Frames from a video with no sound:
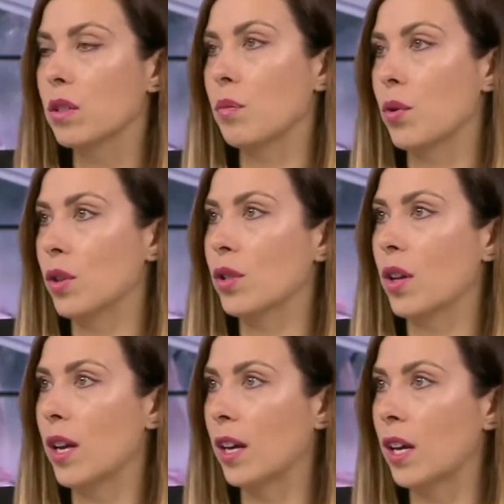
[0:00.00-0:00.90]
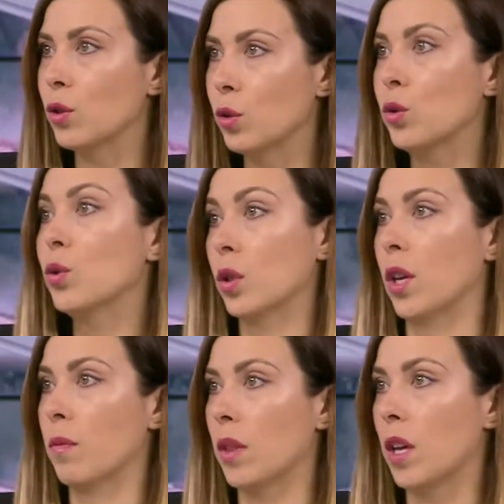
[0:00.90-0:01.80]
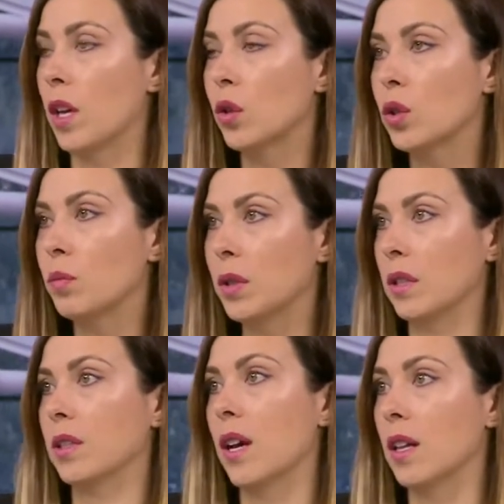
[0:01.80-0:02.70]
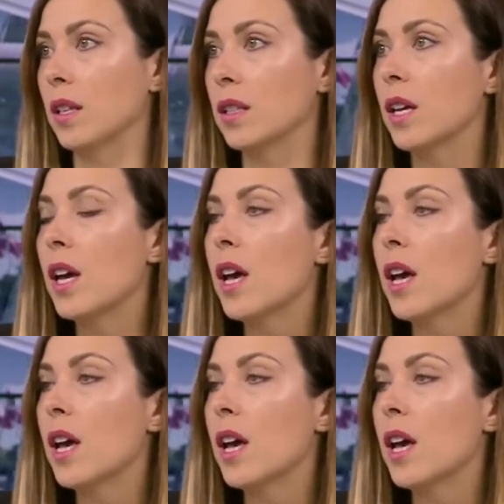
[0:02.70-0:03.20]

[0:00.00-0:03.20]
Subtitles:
support Oleg and to do something and not to be silent.